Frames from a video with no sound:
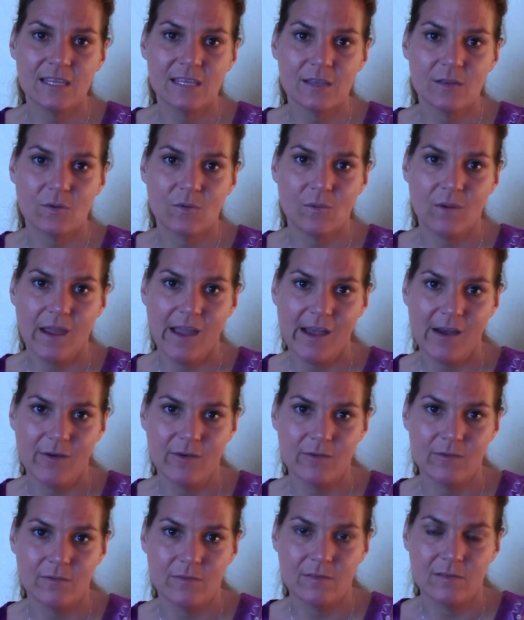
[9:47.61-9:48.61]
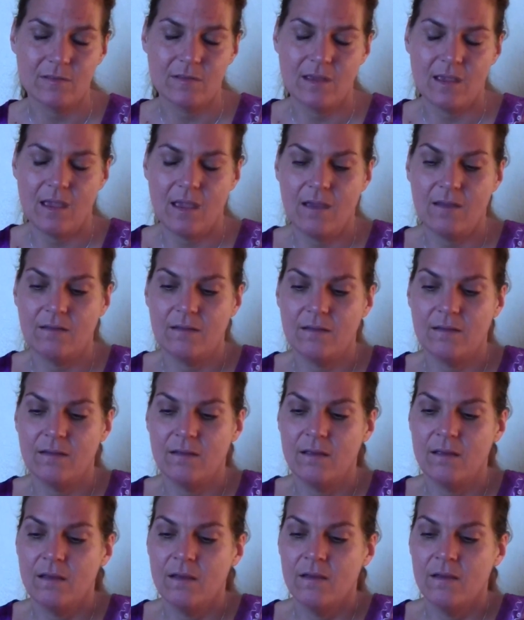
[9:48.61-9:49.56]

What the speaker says: these grounds and